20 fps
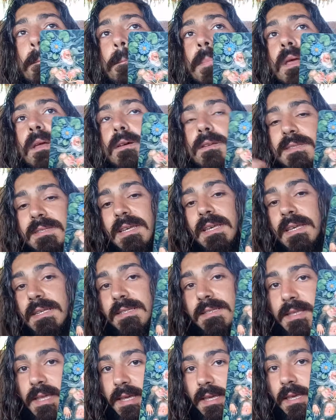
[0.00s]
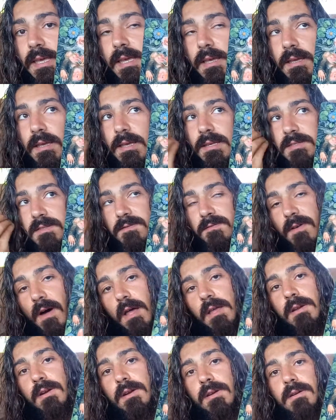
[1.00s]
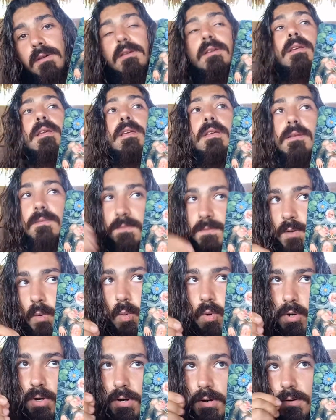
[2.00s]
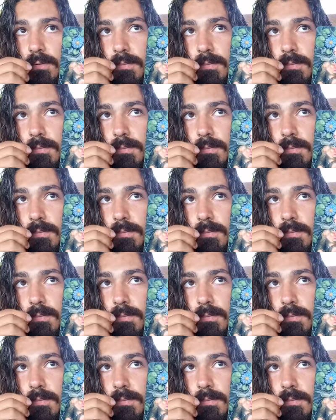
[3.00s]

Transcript: because he is the king, he's fire in the water.